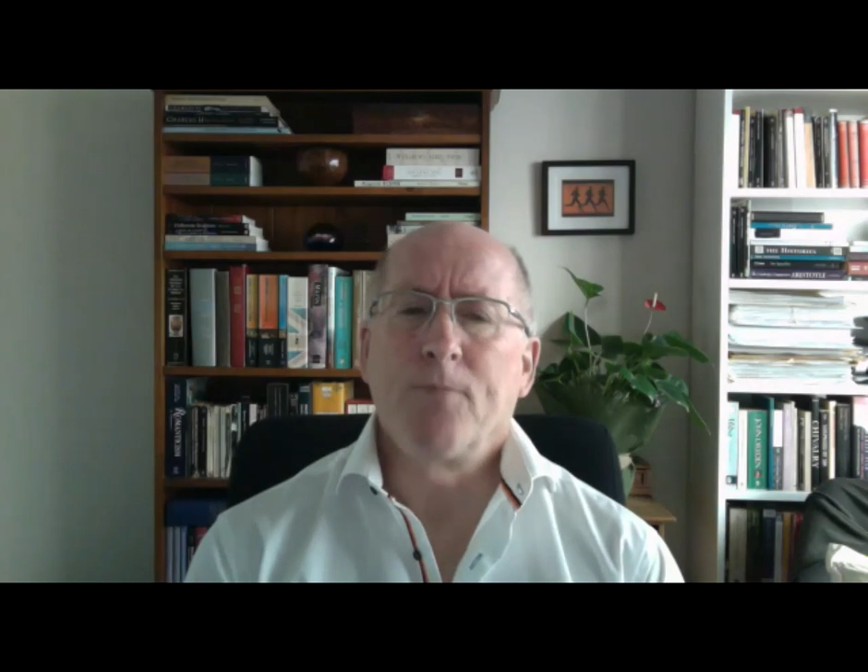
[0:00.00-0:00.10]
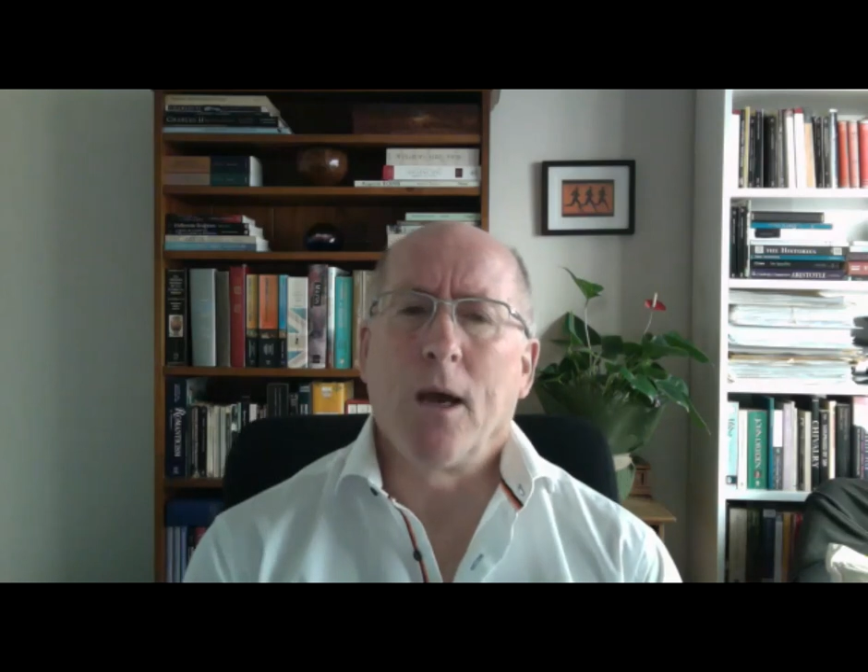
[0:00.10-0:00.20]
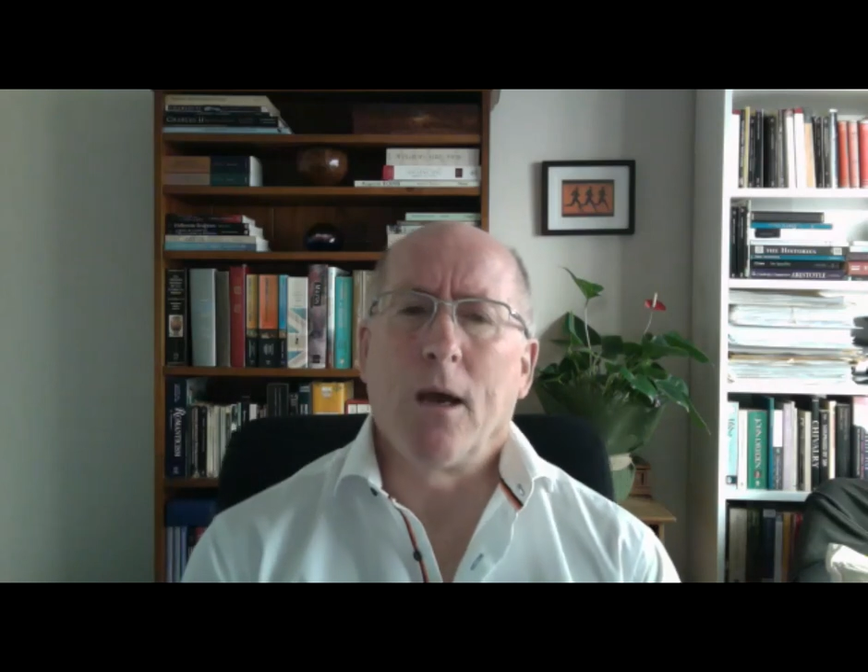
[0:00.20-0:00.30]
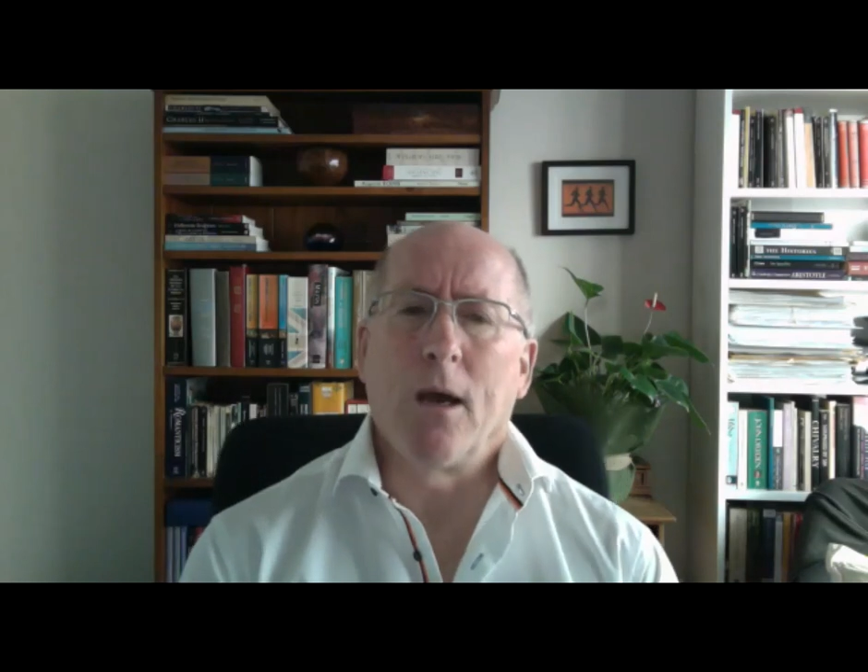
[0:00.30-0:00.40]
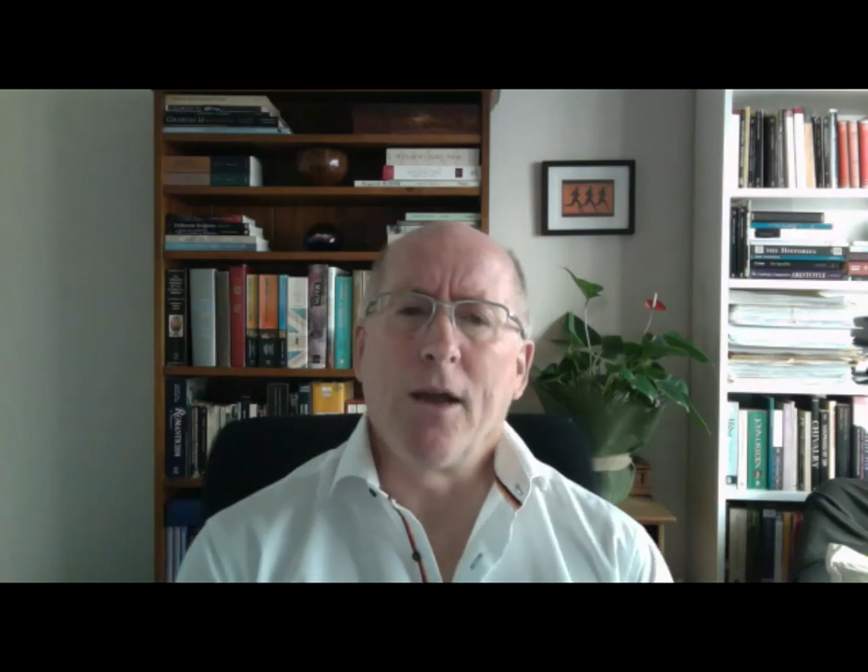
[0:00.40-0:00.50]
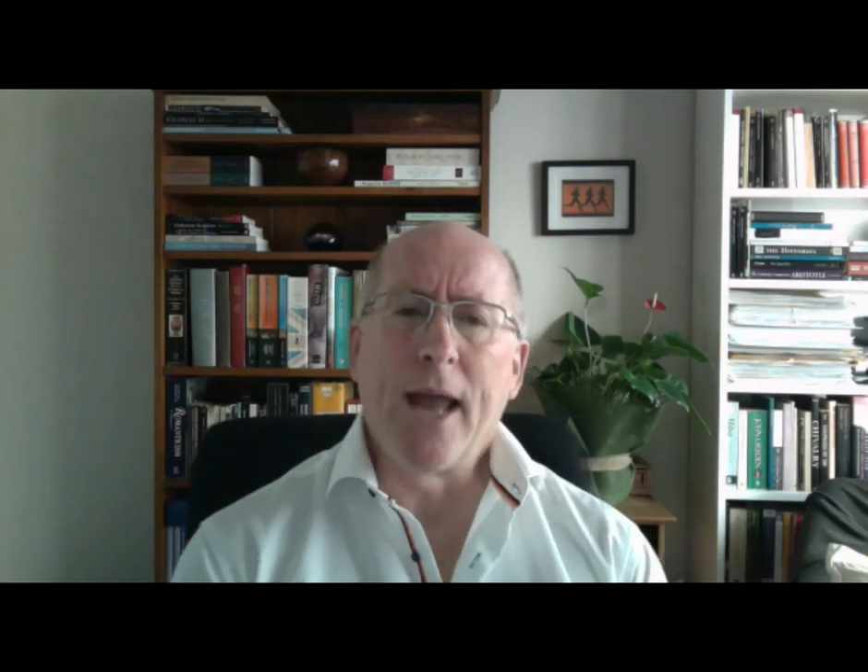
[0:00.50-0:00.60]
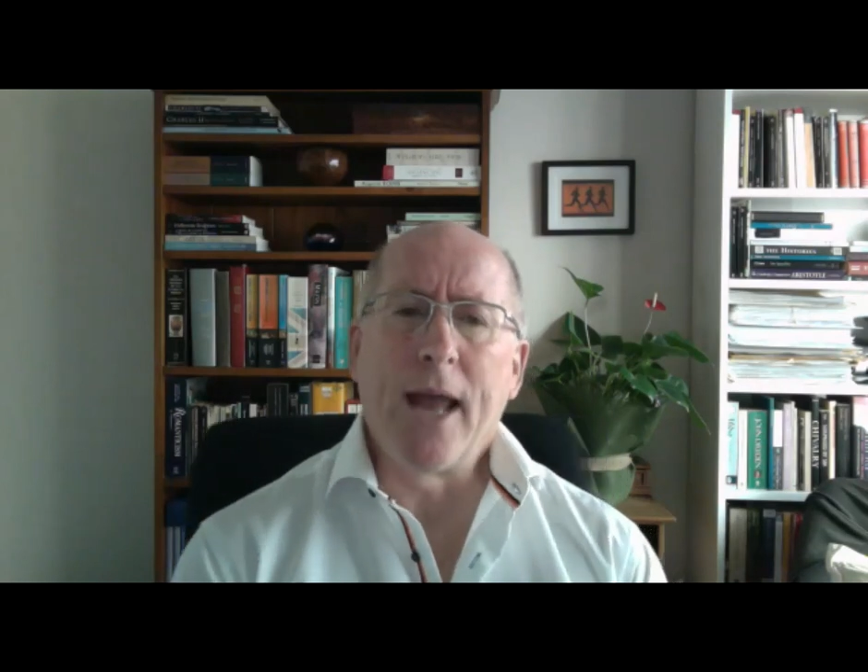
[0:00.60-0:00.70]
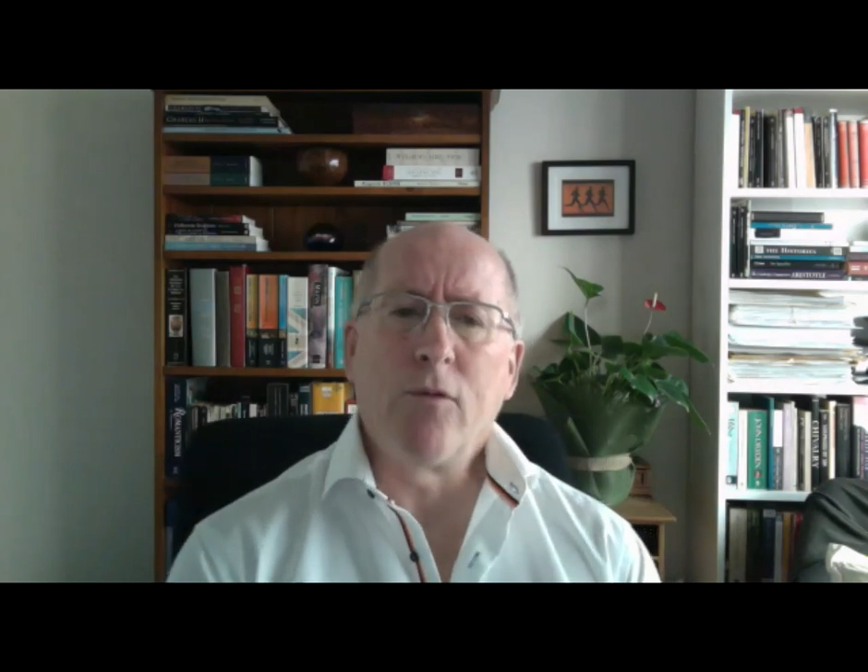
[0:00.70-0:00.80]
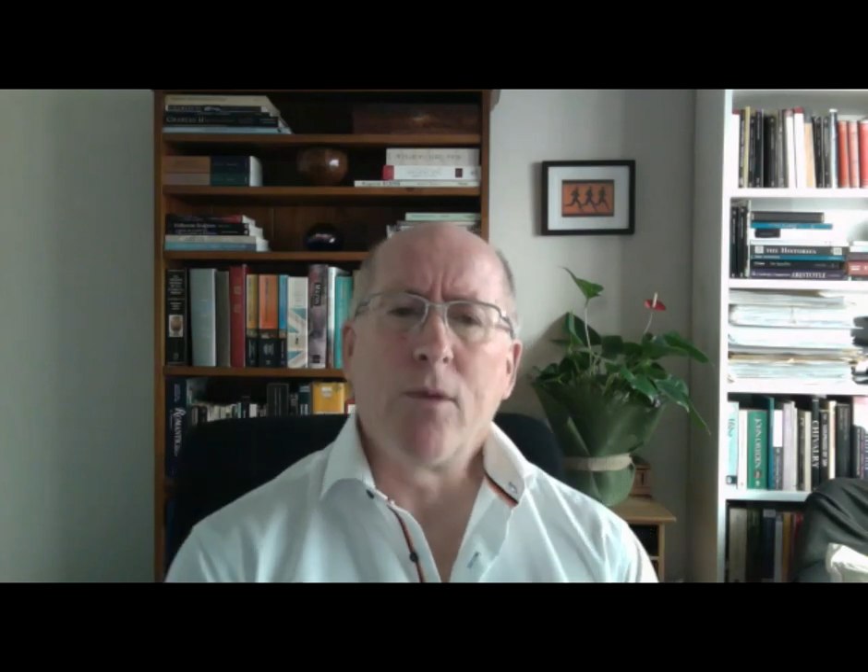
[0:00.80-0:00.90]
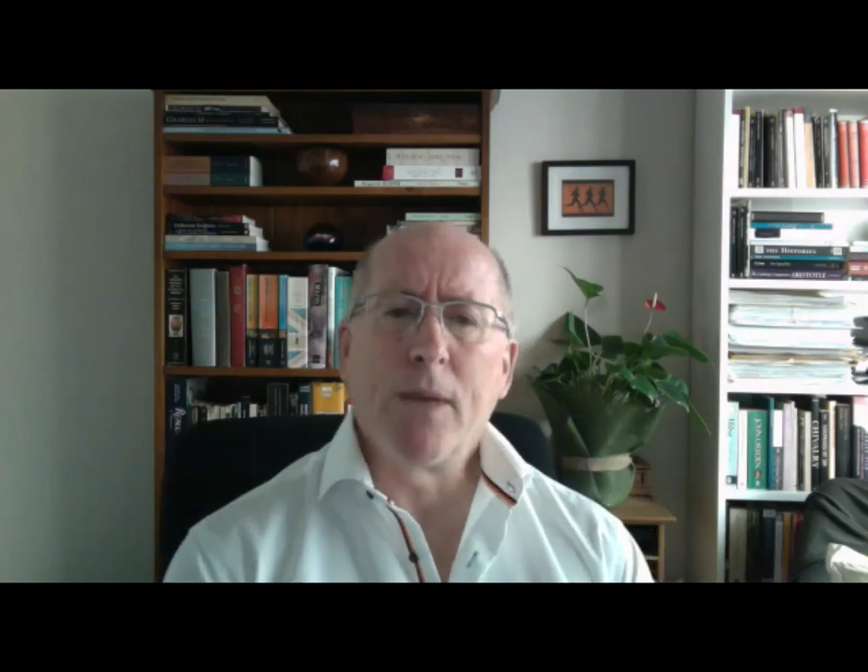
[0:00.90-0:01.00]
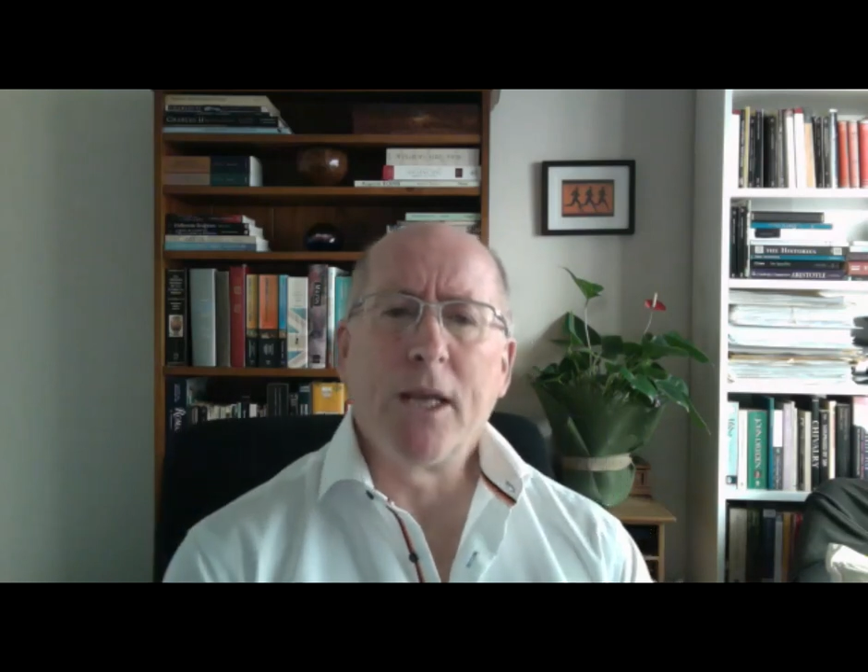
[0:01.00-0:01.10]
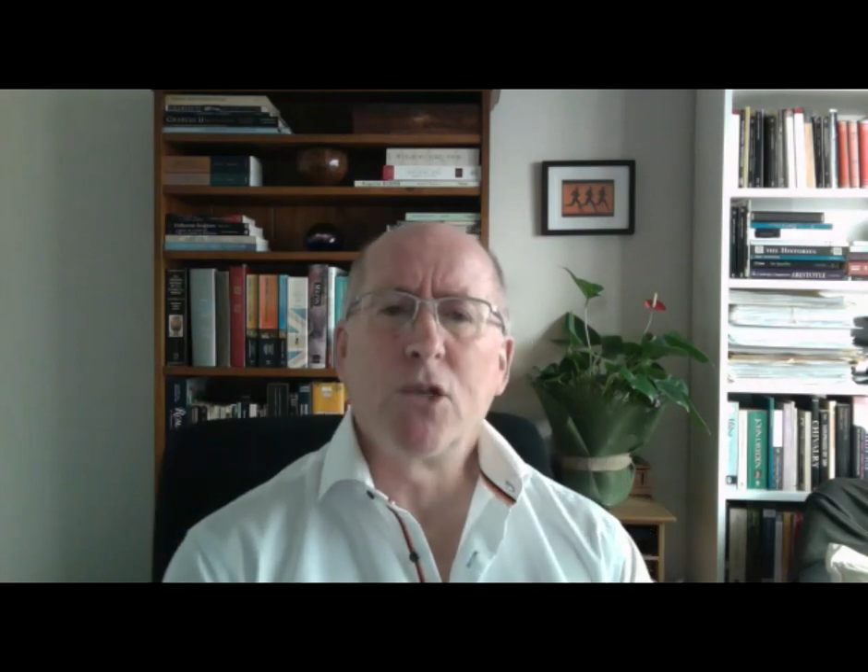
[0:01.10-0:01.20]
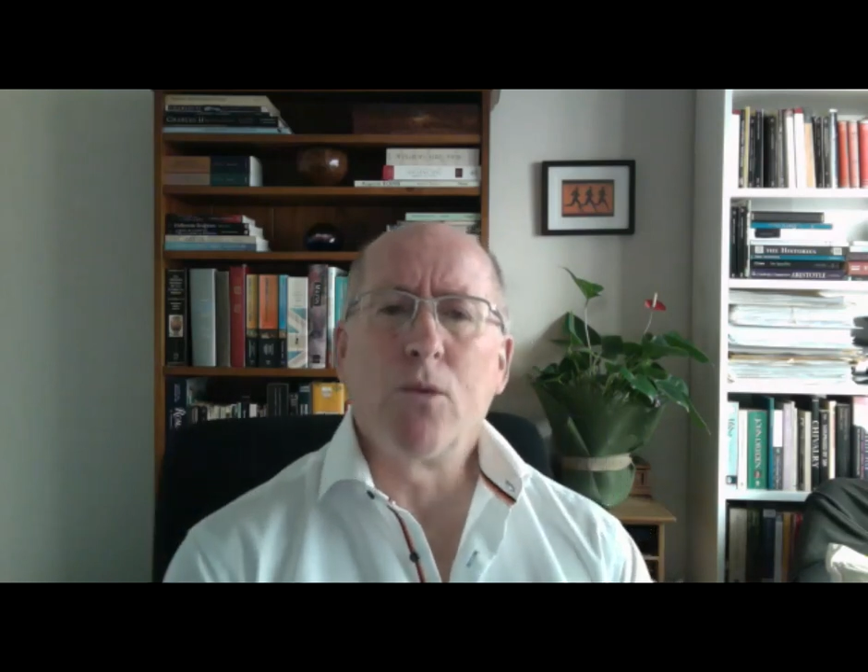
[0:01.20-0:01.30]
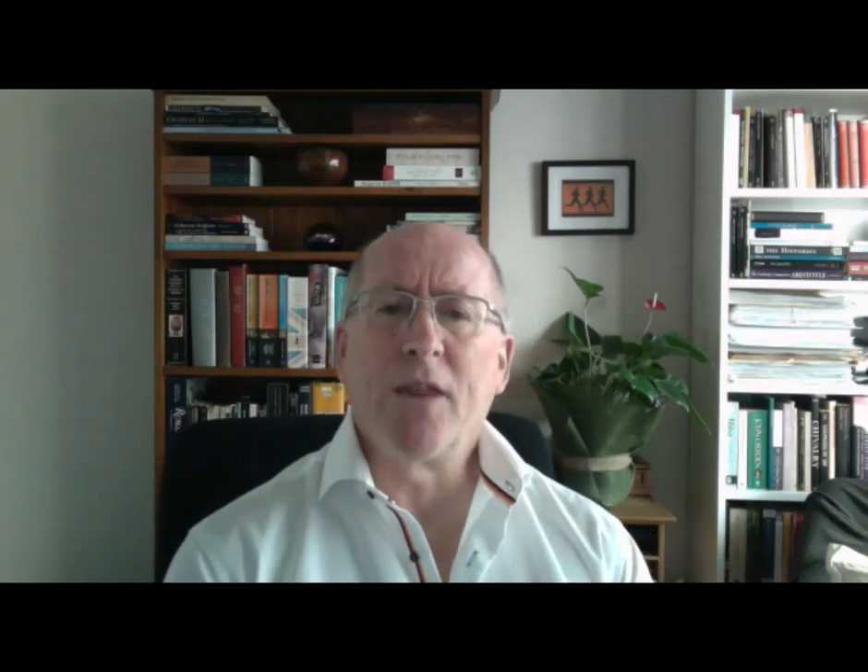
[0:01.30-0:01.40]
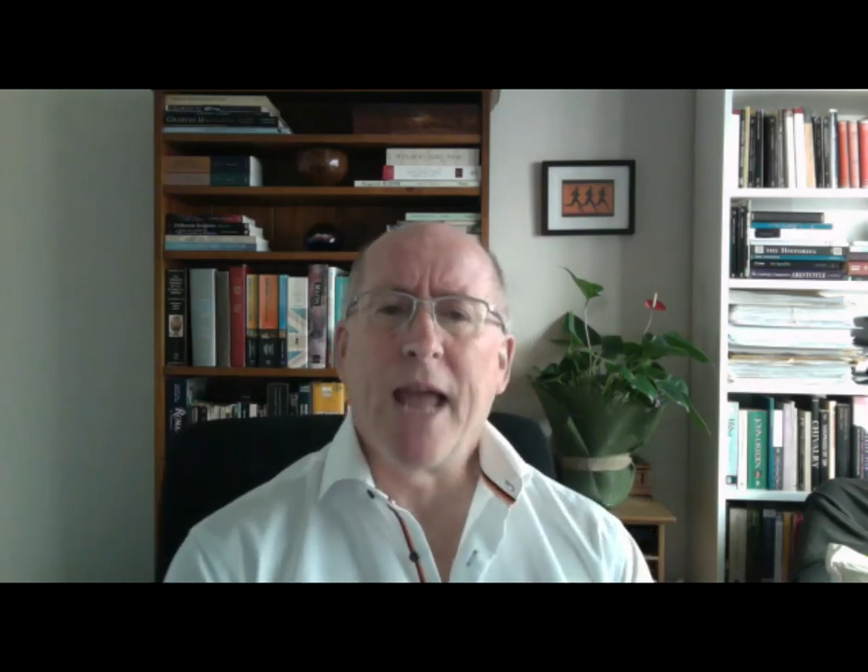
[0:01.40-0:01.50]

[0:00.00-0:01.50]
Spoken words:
a noun that begins with